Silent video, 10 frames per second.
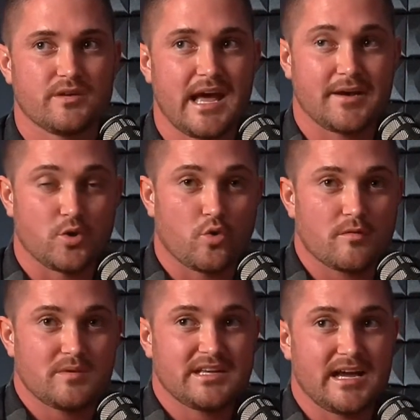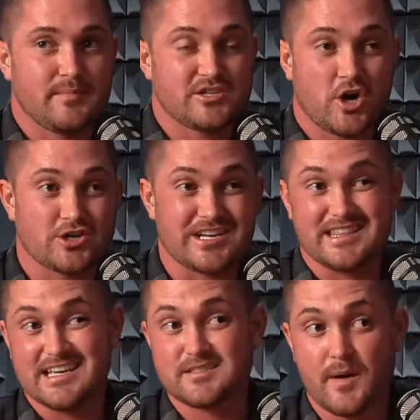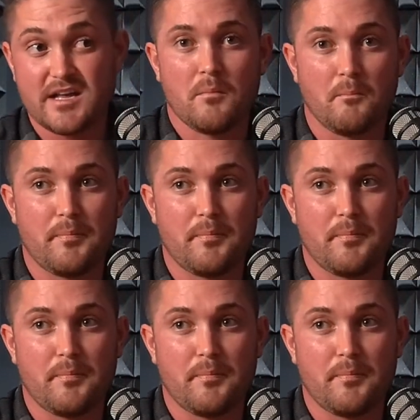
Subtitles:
Yeah, normally I'd be charging this much,